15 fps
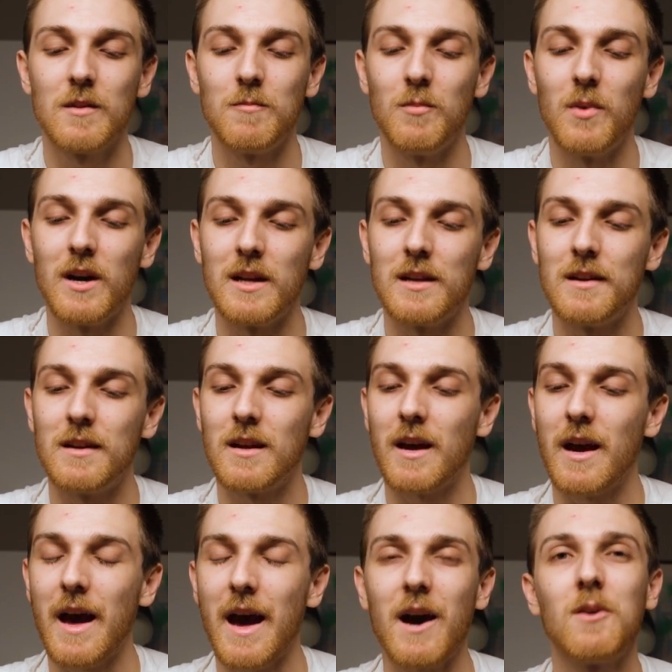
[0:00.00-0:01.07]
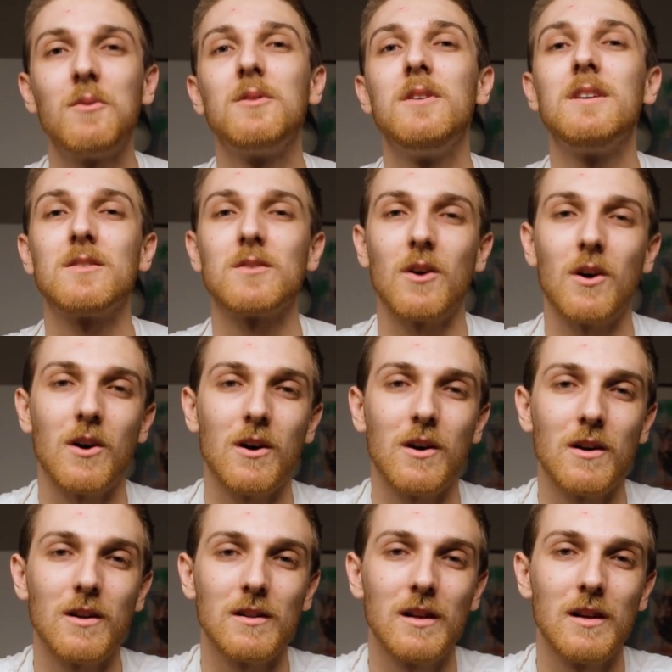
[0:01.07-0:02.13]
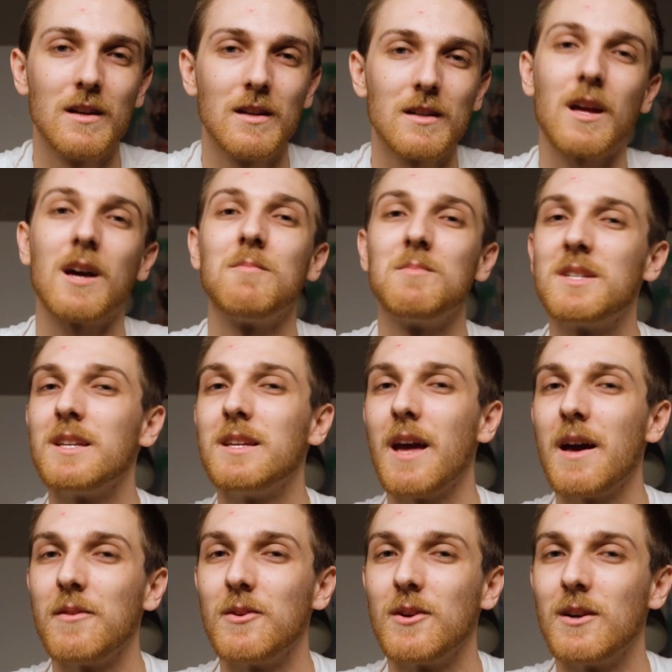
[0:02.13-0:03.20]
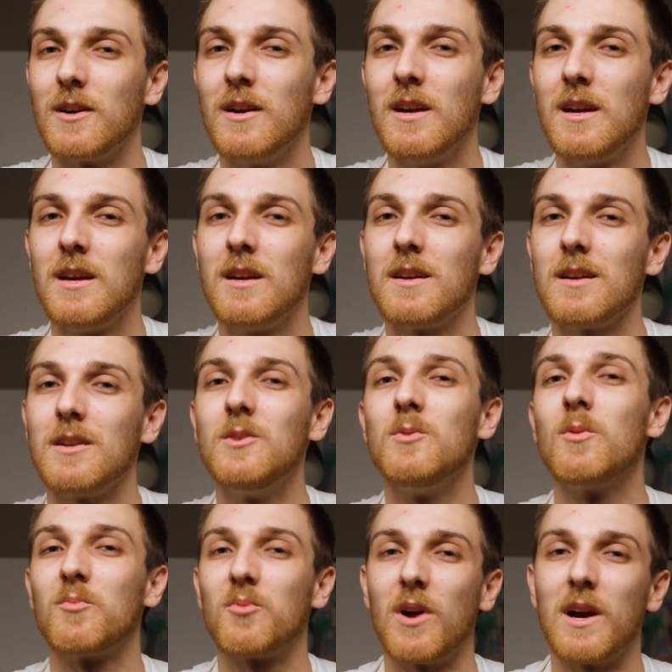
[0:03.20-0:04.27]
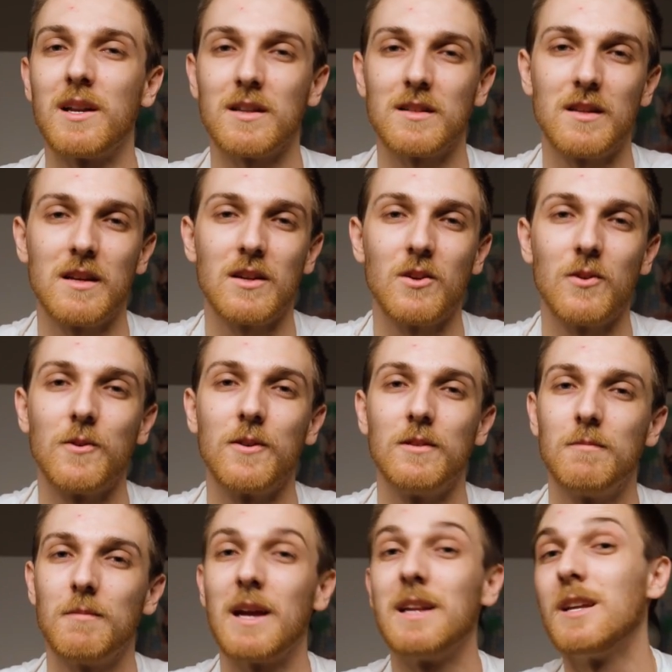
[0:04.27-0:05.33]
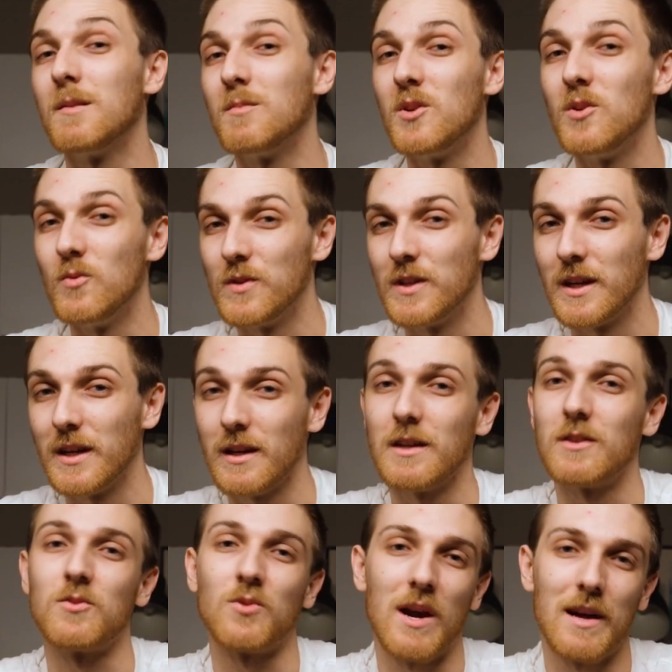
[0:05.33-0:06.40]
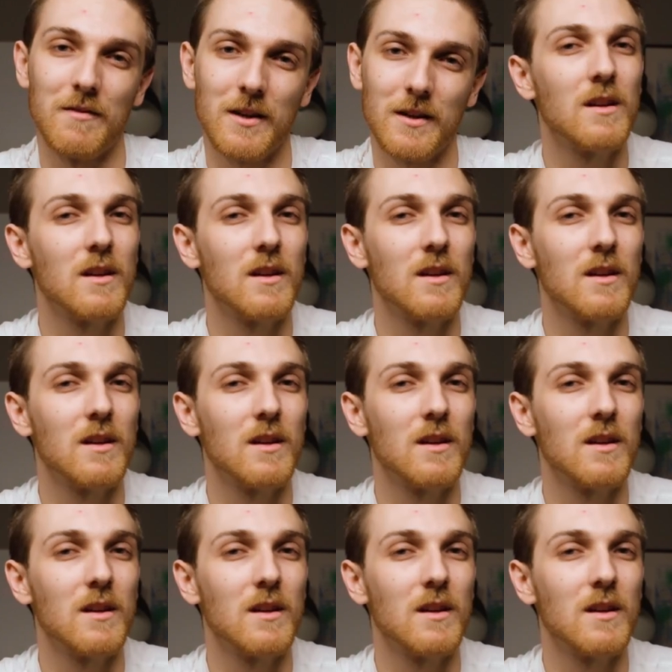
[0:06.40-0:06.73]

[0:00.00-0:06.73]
but how this all comes together into a product that you'll end up using and driving.